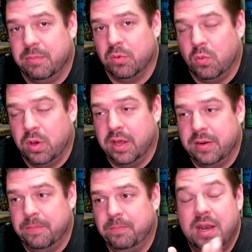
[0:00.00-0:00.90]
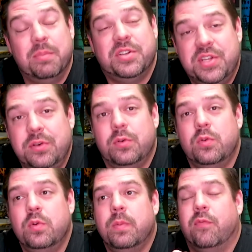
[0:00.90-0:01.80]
number one. And number two,